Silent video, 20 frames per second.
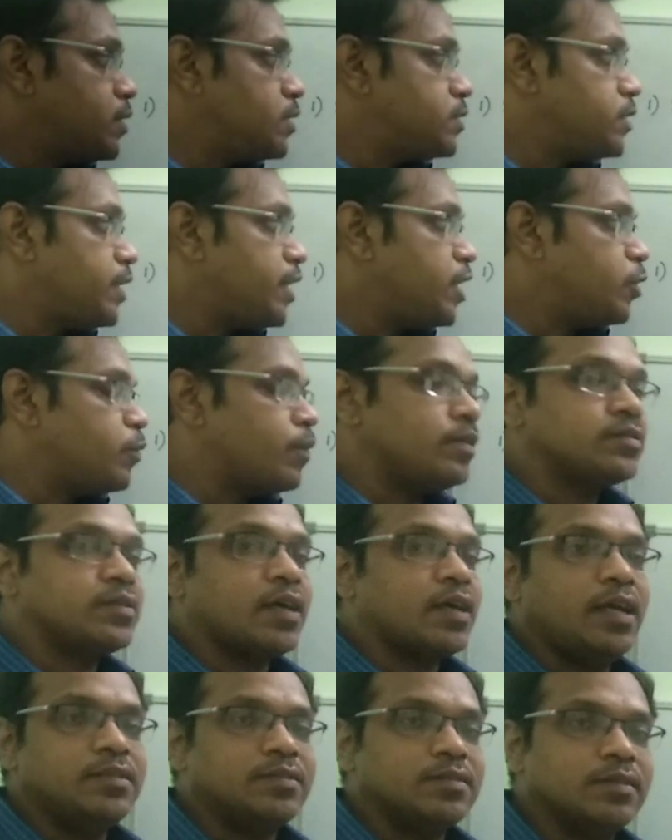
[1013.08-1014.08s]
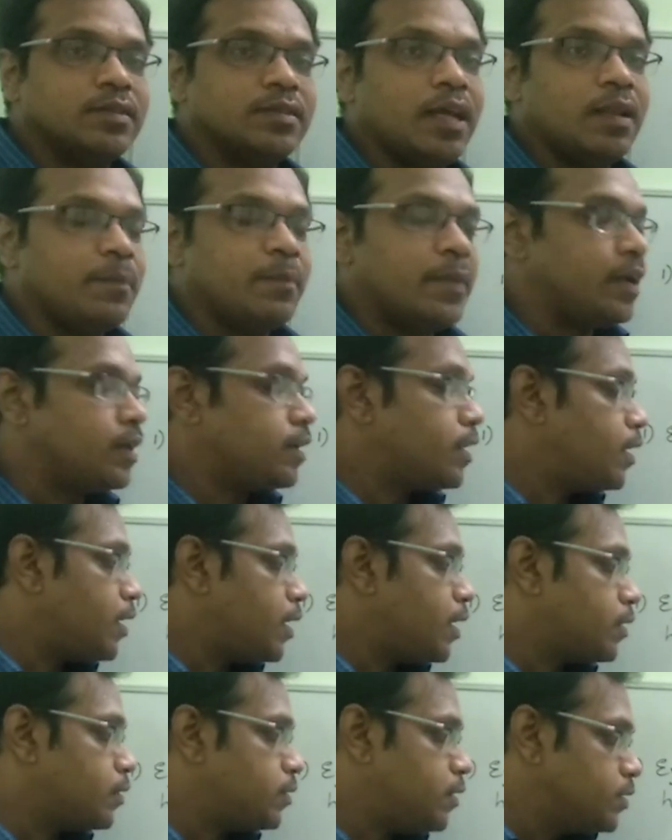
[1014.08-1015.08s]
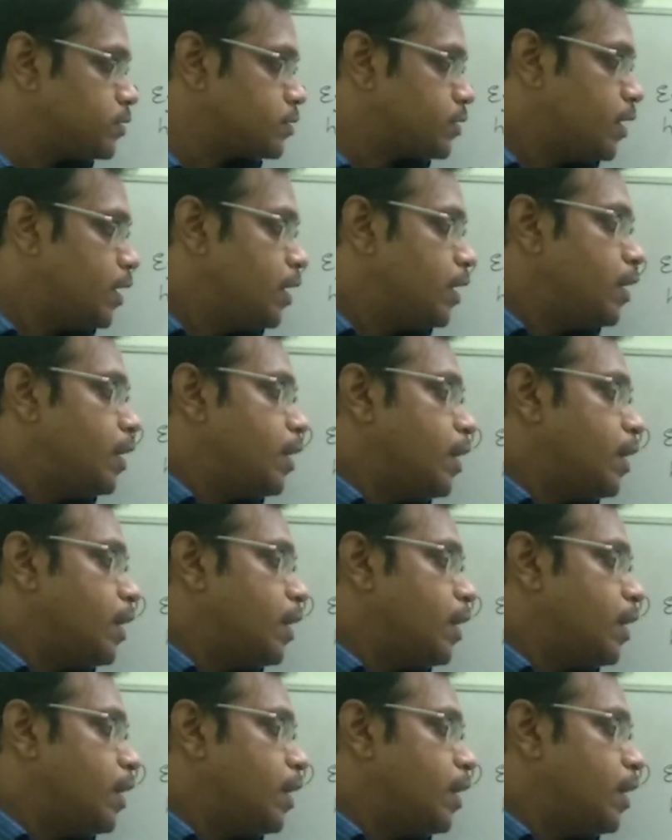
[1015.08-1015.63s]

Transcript: like this equal size. They will maintain like this.